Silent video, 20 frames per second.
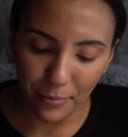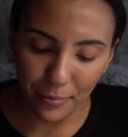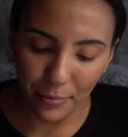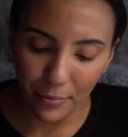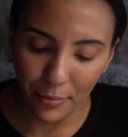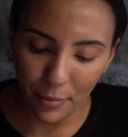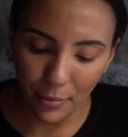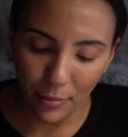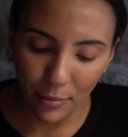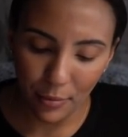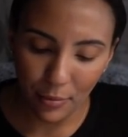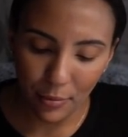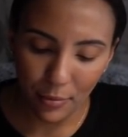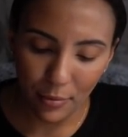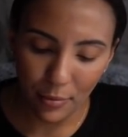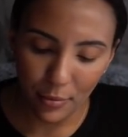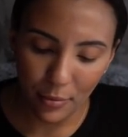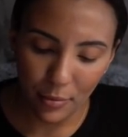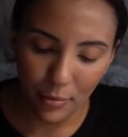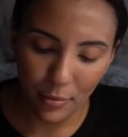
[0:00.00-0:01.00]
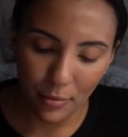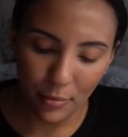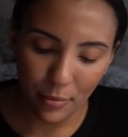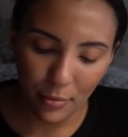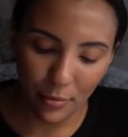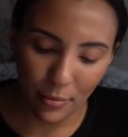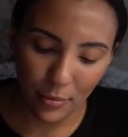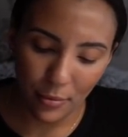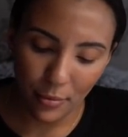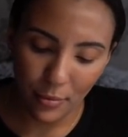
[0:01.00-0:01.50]

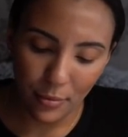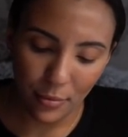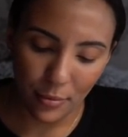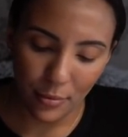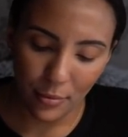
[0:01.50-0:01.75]
No one is speaking in this clip.